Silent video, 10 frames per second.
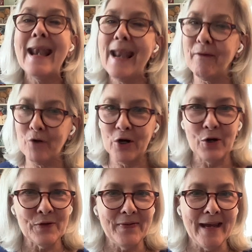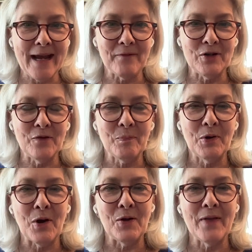Never a good thing after you've
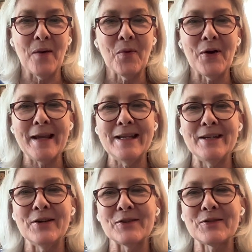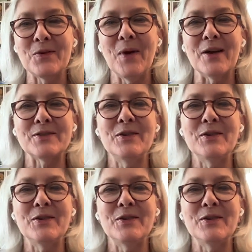put all that work into your square.